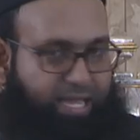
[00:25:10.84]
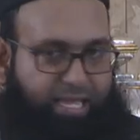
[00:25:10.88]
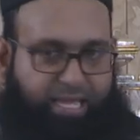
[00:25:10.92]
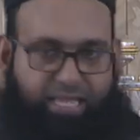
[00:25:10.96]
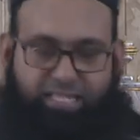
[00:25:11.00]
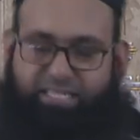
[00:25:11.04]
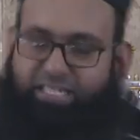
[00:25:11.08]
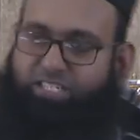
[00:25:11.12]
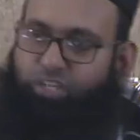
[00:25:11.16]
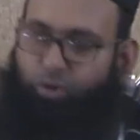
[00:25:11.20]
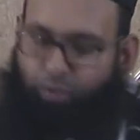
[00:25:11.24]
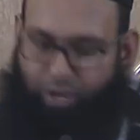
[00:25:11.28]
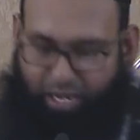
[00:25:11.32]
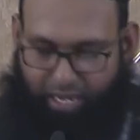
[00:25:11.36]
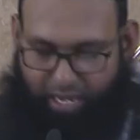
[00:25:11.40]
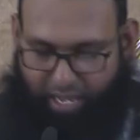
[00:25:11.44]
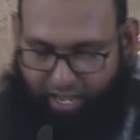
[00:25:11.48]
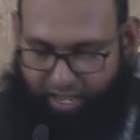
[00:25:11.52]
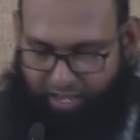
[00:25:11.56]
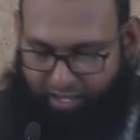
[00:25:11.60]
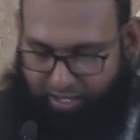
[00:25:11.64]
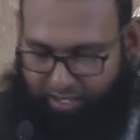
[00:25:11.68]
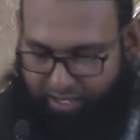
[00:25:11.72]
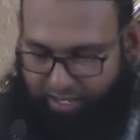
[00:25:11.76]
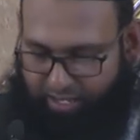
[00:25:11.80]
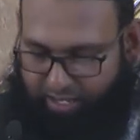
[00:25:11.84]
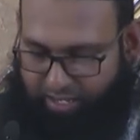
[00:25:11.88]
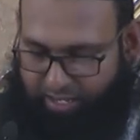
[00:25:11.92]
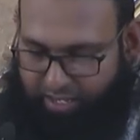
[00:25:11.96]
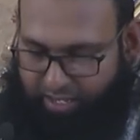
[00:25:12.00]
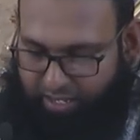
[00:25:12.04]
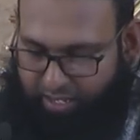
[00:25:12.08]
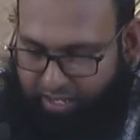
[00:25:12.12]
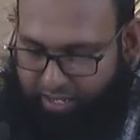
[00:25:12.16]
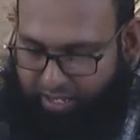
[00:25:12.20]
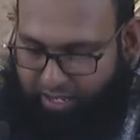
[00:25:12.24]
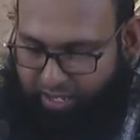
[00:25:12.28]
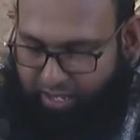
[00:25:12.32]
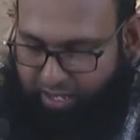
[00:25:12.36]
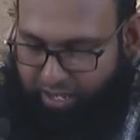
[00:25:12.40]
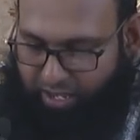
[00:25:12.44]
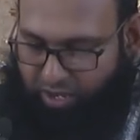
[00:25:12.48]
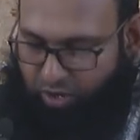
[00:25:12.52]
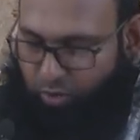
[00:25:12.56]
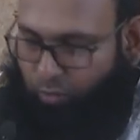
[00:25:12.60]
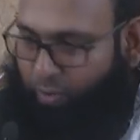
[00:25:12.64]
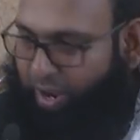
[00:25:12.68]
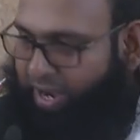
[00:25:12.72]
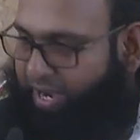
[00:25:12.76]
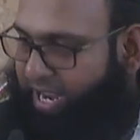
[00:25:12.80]
He says, oh Allah,
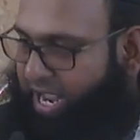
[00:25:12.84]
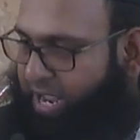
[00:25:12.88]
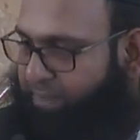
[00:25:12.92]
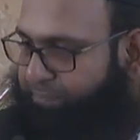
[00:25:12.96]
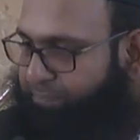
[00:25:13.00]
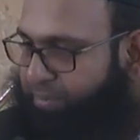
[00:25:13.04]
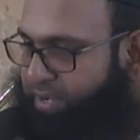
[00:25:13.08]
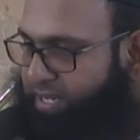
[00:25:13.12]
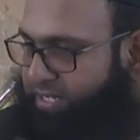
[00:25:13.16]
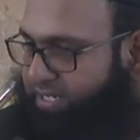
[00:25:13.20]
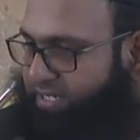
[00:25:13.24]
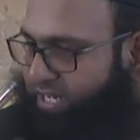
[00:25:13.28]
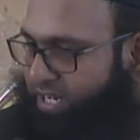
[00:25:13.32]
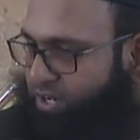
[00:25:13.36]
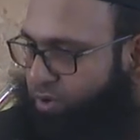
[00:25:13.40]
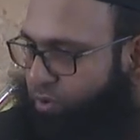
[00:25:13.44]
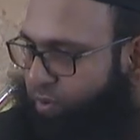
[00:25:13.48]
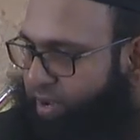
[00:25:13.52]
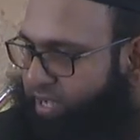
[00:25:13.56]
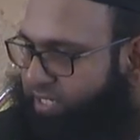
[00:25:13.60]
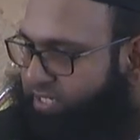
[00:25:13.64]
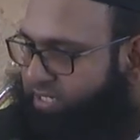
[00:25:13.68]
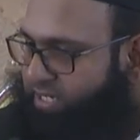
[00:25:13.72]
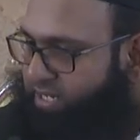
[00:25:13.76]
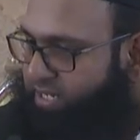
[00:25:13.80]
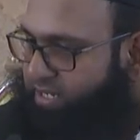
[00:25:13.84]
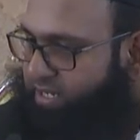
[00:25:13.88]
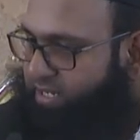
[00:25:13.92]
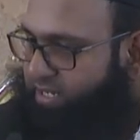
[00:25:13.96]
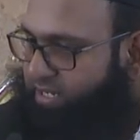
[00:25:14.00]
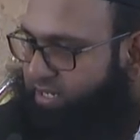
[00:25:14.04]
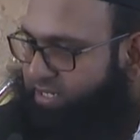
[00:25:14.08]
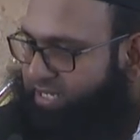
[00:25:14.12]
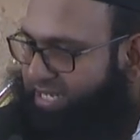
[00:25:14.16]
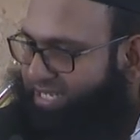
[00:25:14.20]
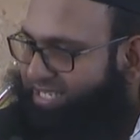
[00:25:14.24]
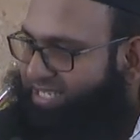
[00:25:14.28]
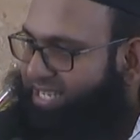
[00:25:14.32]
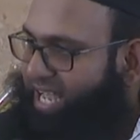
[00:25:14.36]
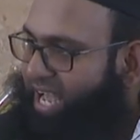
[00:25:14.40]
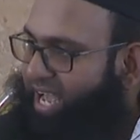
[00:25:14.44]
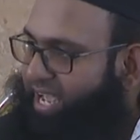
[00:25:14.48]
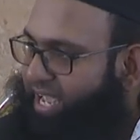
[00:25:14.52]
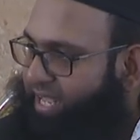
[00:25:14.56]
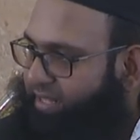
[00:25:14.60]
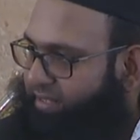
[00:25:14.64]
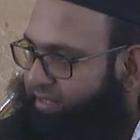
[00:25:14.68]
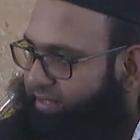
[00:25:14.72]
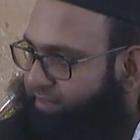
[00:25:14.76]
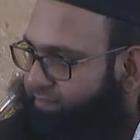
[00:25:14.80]
when a person who is a
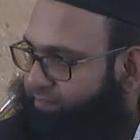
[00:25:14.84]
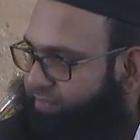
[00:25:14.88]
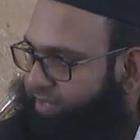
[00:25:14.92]
zahid,